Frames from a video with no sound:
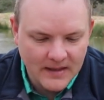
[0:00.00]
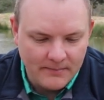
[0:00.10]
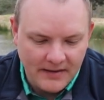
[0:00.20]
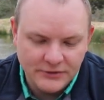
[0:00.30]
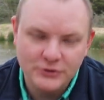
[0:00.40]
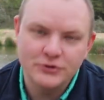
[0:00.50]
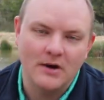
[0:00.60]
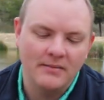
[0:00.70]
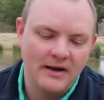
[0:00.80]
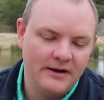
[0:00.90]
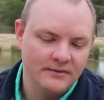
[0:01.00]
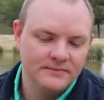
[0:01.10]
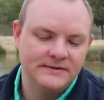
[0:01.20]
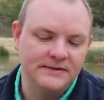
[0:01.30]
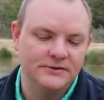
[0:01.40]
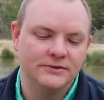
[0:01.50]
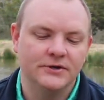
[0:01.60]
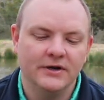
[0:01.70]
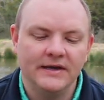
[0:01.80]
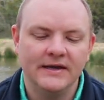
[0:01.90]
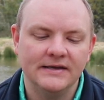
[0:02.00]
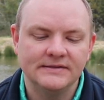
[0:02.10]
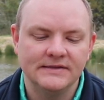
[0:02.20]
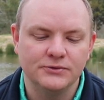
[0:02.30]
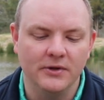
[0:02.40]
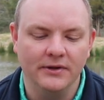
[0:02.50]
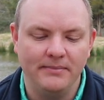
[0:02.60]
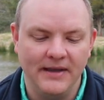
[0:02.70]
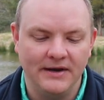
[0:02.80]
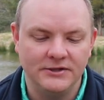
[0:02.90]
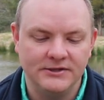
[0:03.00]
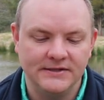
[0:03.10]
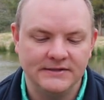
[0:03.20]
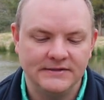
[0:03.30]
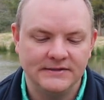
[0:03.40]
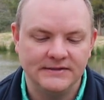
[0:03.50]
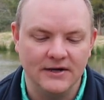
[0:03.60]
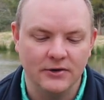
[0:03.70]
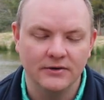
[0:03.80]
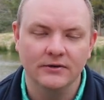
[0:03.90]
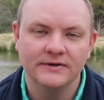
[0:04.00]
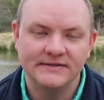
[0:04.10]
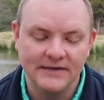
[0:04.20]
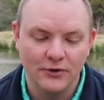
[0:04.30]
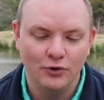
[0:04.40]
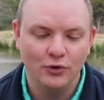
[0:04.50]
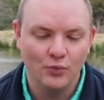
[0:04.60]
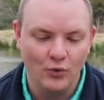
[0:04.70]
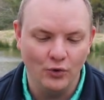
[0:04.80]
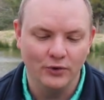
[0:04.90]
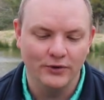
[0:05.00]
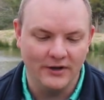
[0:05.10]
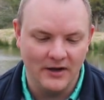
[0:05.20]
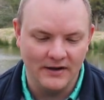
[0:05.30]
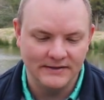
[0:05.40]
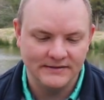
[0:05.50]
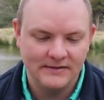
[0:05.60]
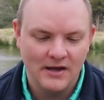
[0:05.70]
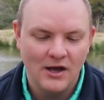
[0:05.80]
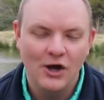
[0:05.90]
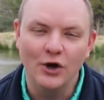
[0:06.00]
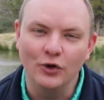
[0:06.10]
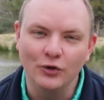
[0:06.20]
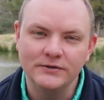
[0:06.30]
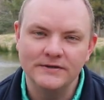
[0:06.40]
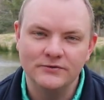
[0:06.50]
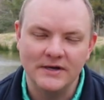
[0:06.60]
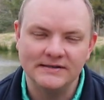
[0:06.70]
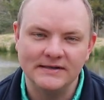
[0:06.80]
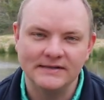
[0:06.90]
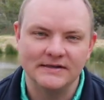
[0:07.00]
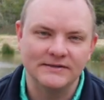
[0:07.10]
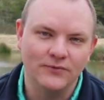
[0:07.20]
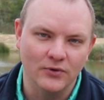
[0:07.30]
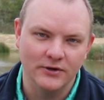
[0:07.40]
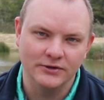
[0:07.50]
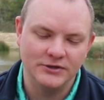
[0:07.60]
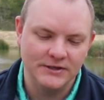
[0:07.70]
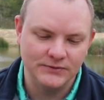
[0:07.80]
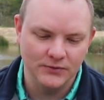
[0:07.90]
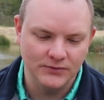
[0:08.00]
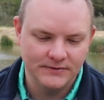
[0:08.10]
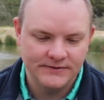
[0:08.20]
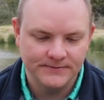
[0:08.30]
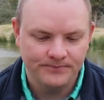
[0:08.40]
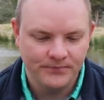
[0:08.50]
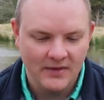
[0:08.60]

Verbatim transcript: Major trauma items, these are tourniquets, Israeli bandages, sterile, sterile roller gauze, occlusive dressings, that's for chest wounds.